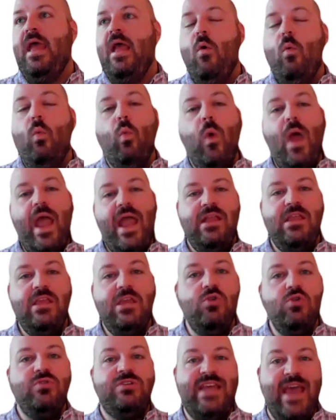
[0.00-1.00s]
When
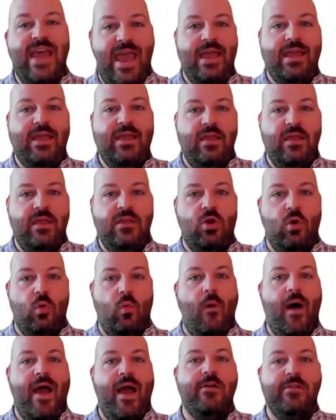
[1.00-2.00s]
you take your
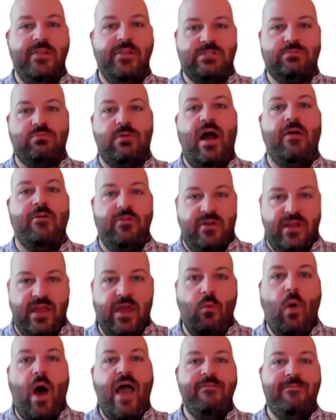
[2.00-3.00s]
wireless router to get
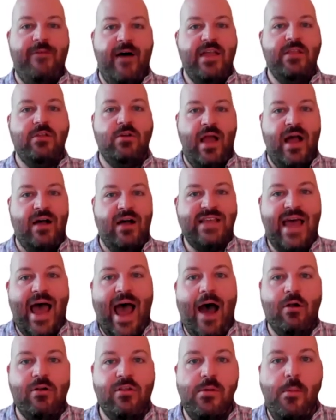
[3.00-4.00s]
Wi-Fi in your house
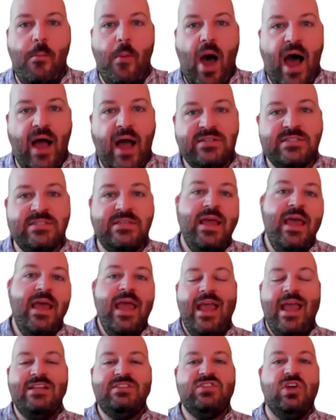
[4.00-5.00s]
out of the box,
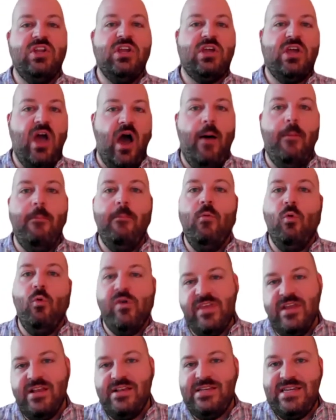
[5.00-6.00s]
it's going to come with
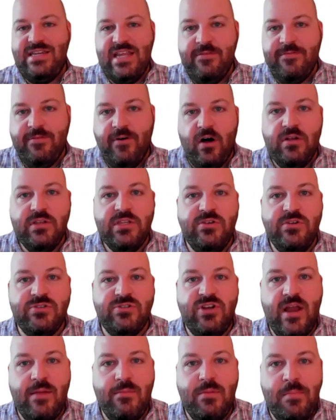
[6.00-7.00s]
a default
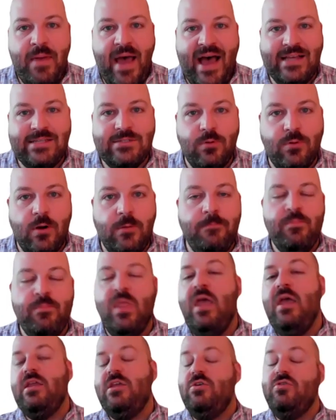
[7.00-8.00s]
username and password.
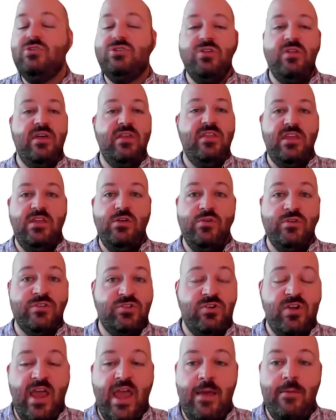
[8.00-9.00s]
Usually the
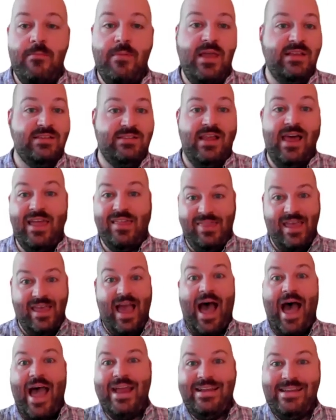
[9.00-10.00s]
username is like the
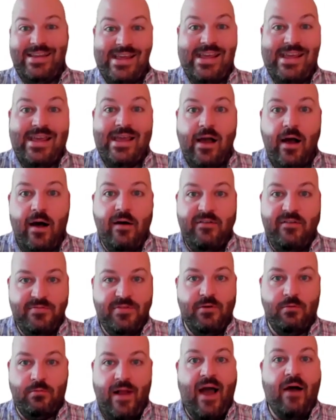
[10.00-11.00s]
ID of the
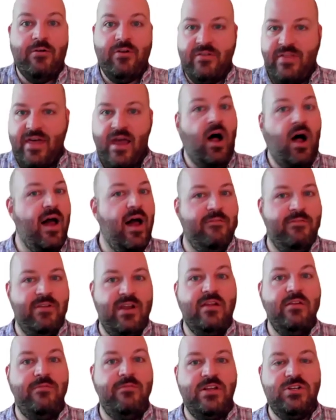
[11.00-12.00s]
router. They all have an
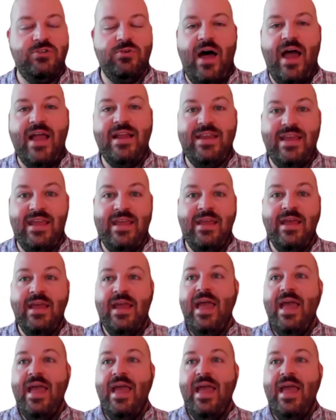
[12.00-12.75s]
individual ID.